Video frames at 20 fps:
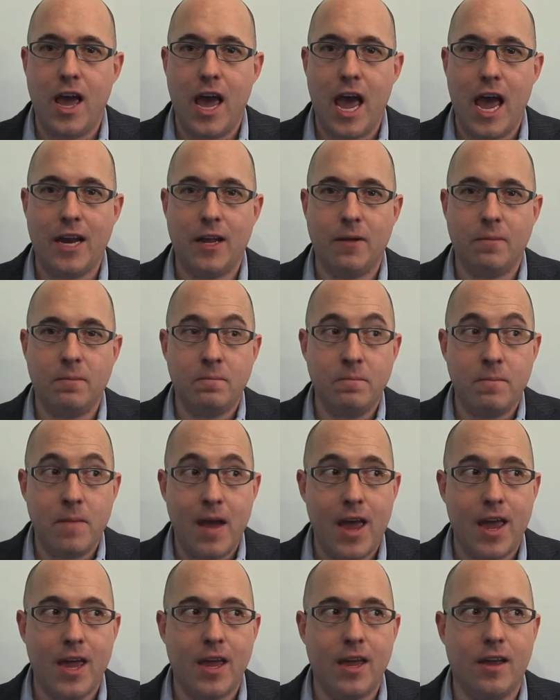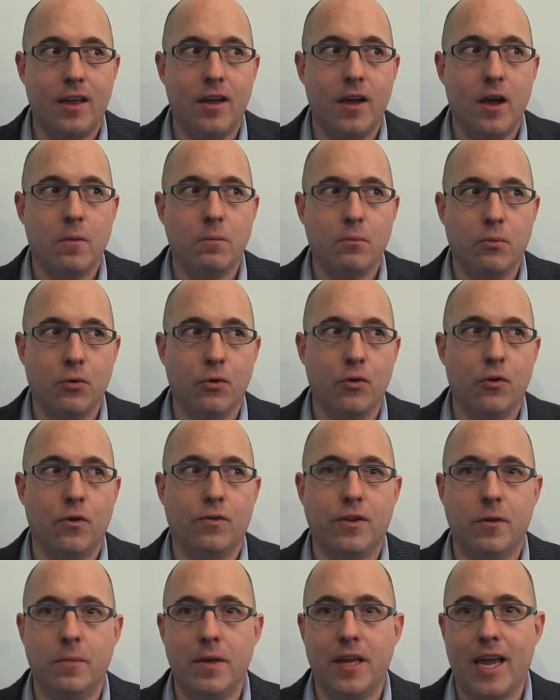And it may
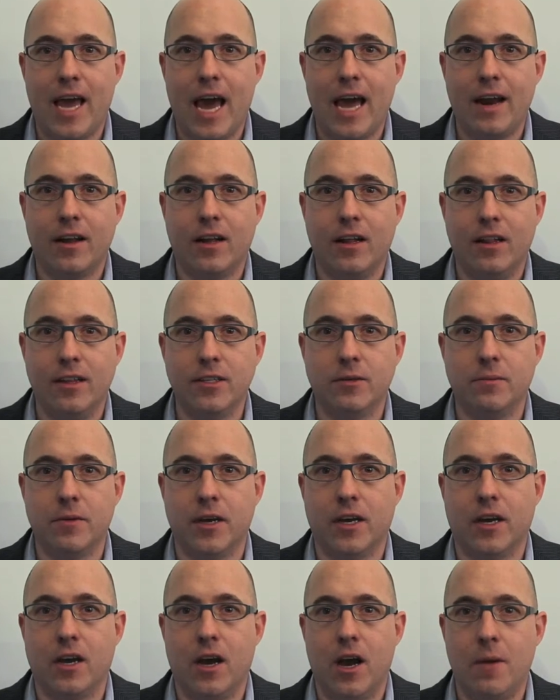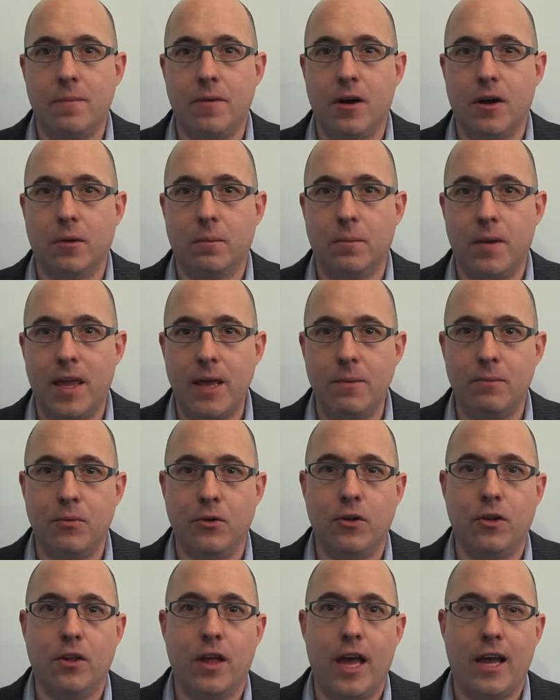prove to be cataclysmic among
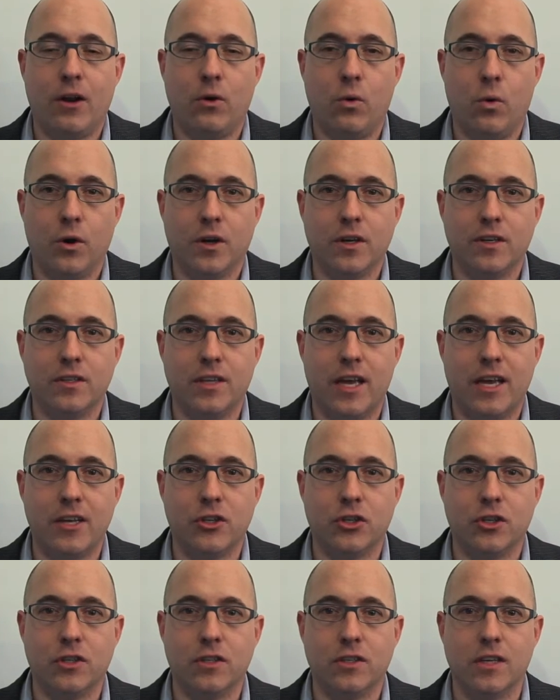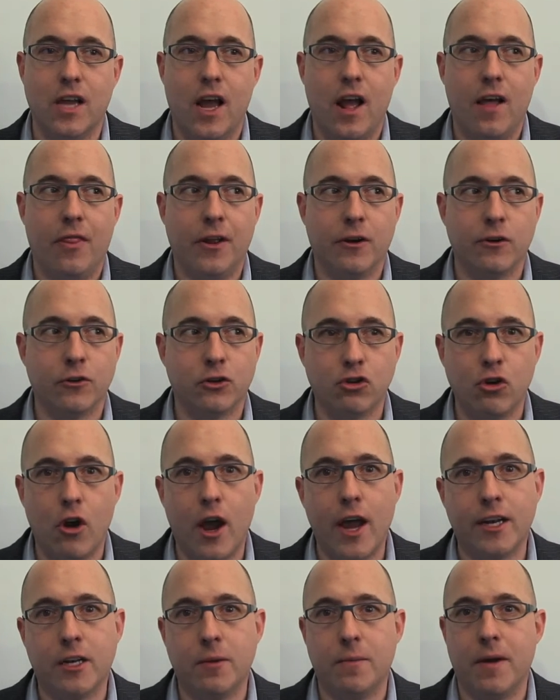people and organizations that are
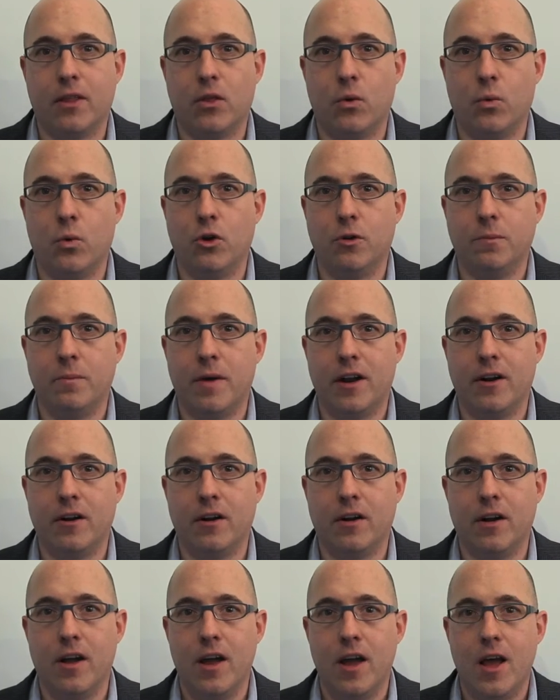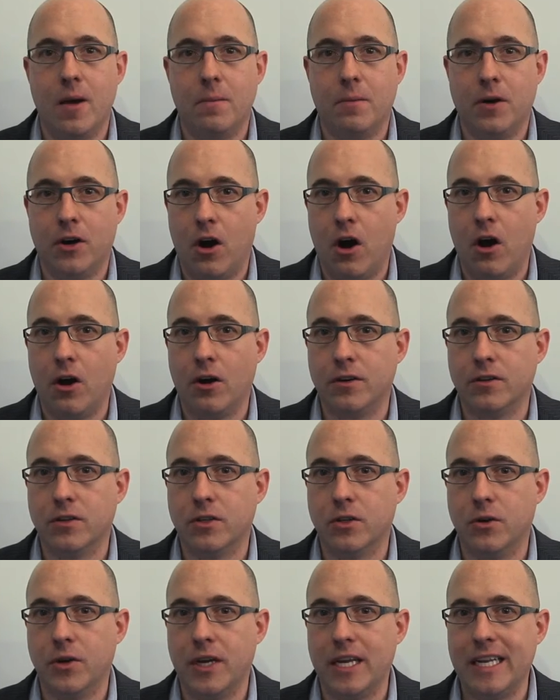trying to make the world better but aren't.
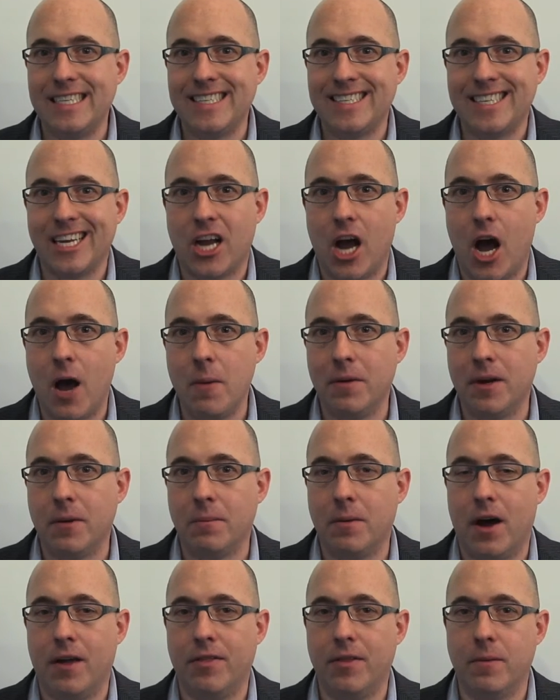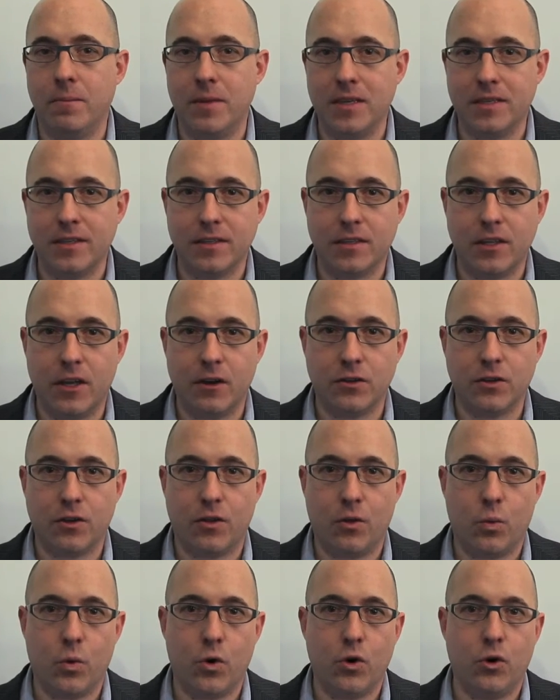So it is incumbent upon the business leaders of
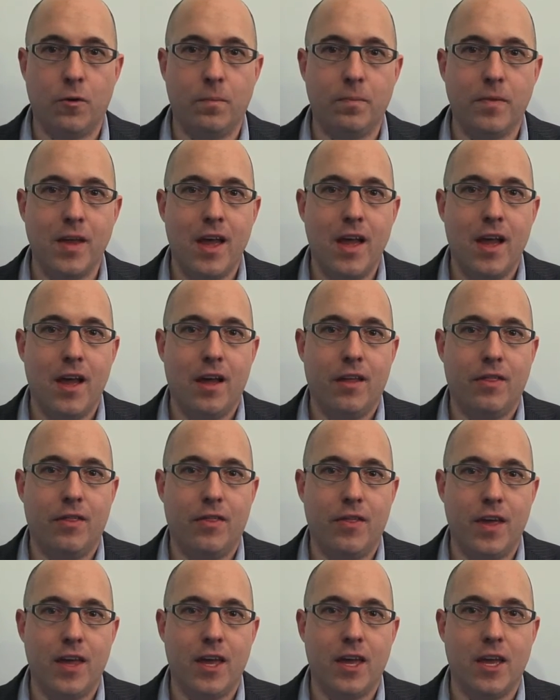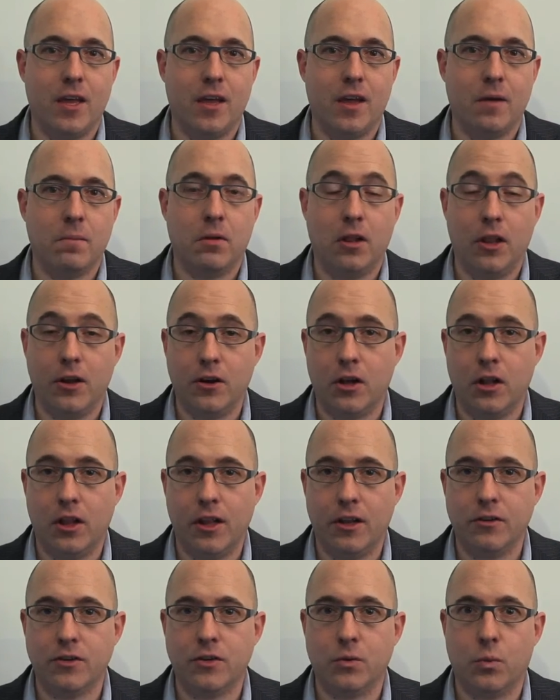the world the political
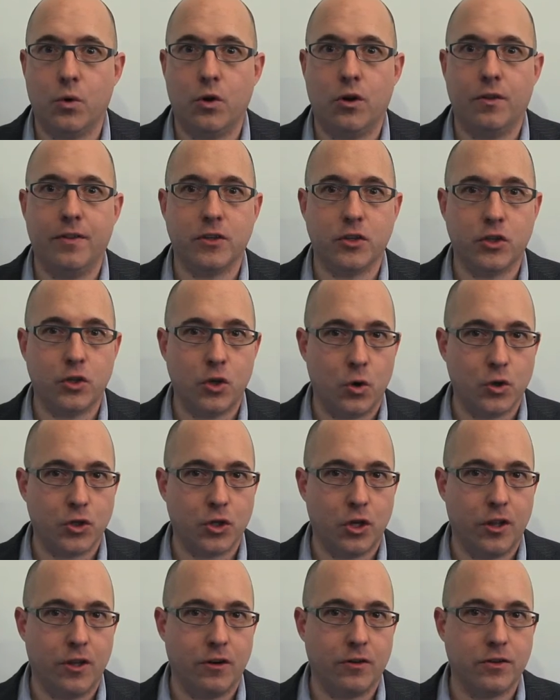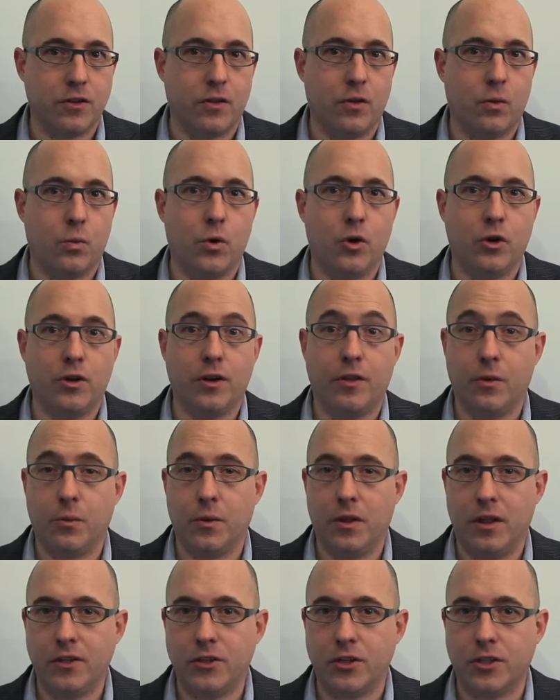leaders of the world, the social leaders of the world, and the
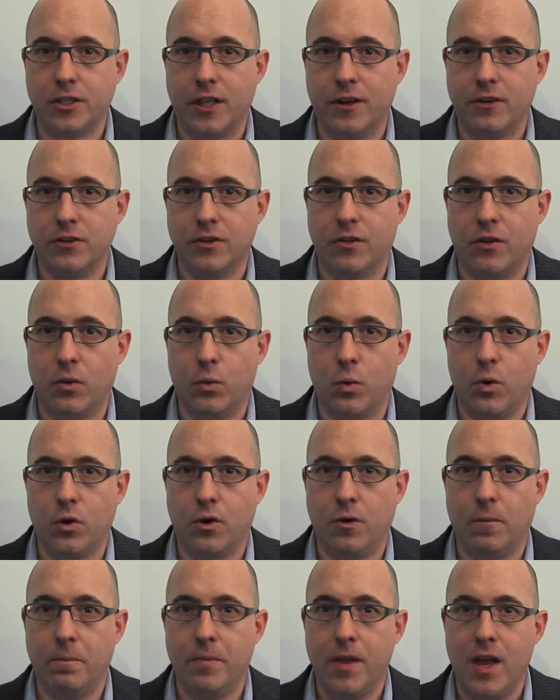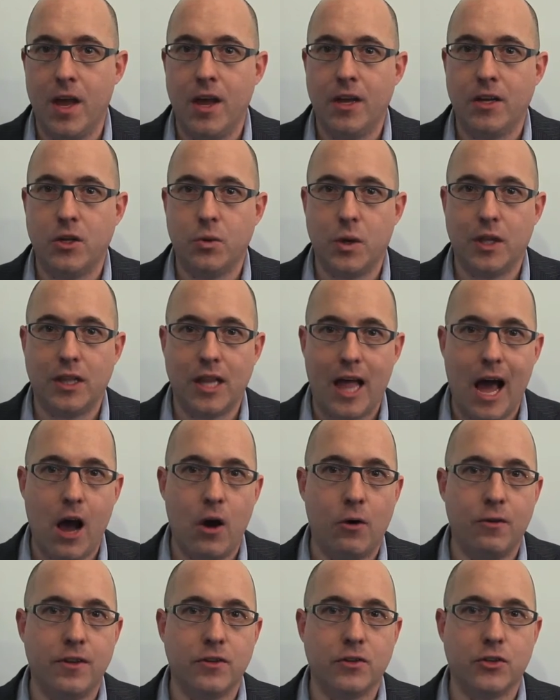religious leaders of the world to
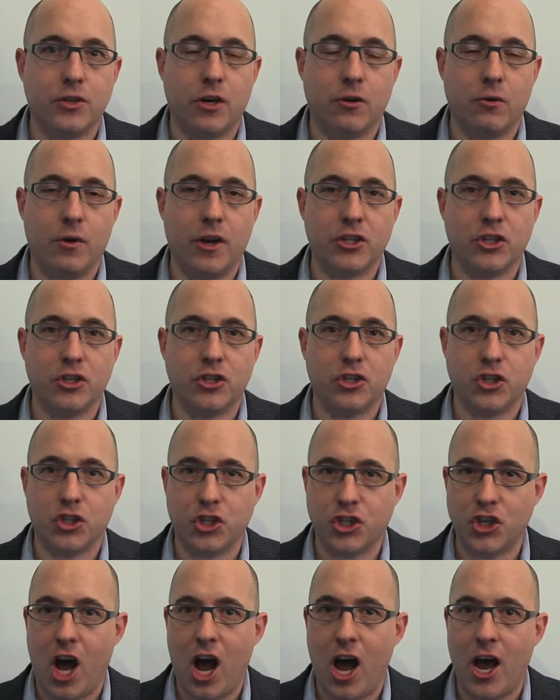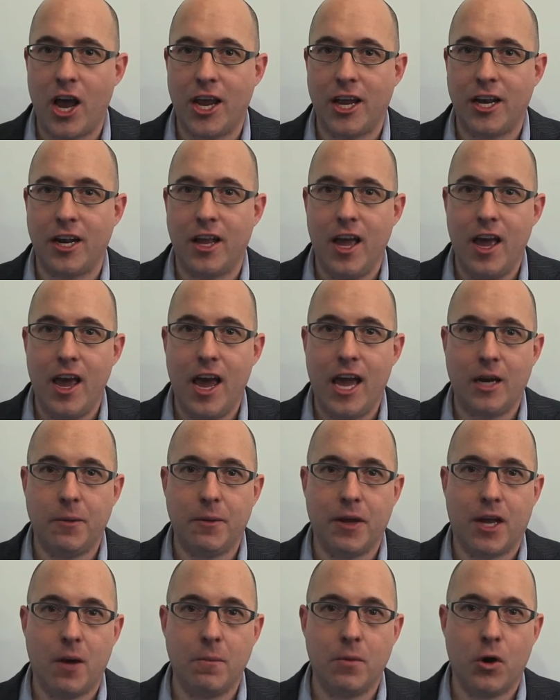allow this generation to shine and to
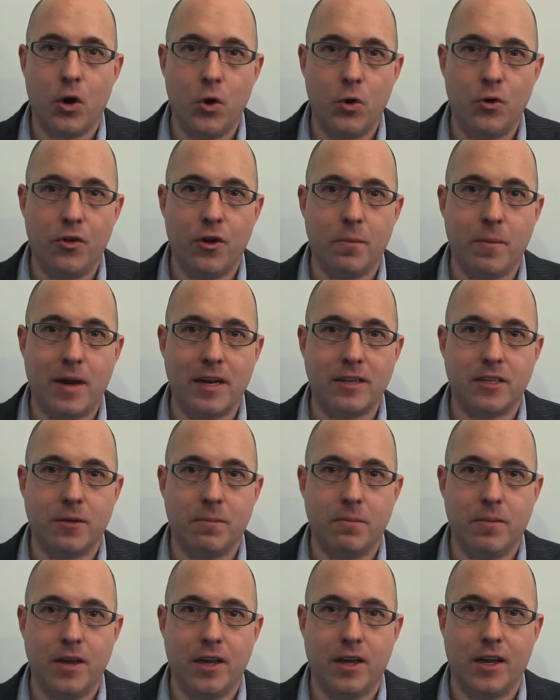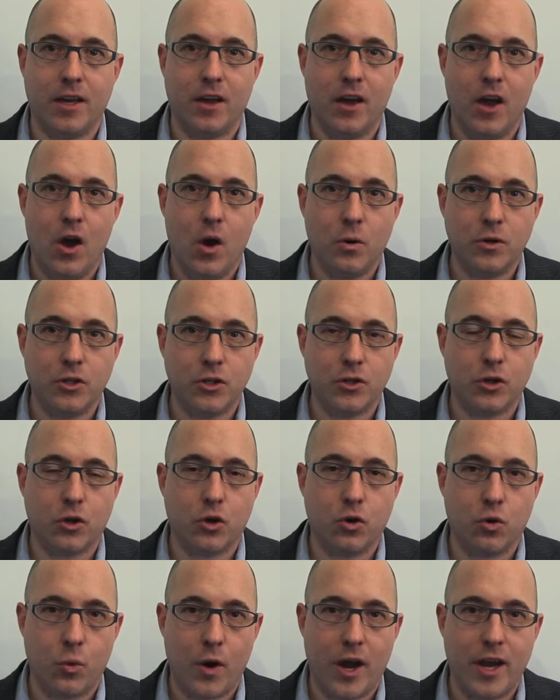become who they're meant to be, which is a
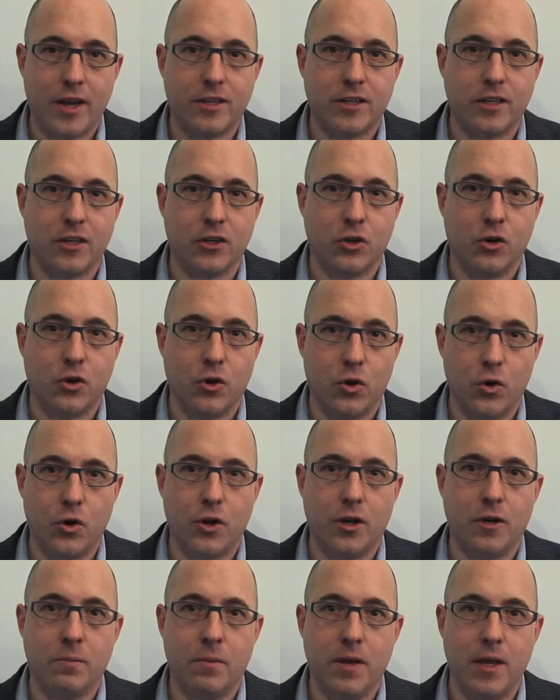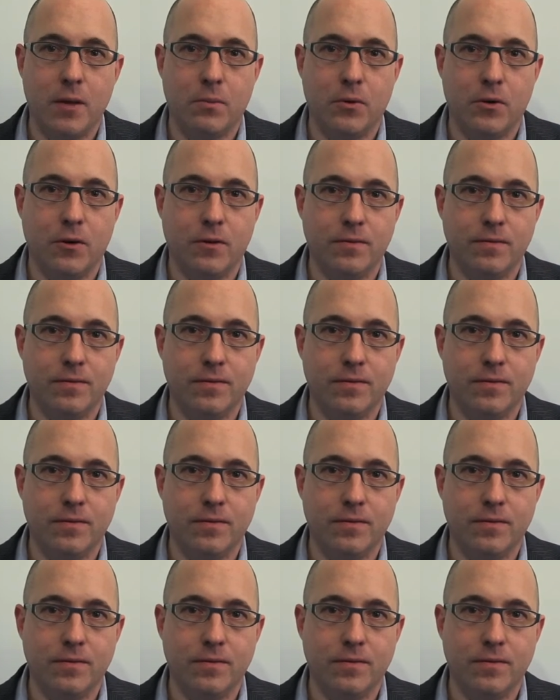great and good people.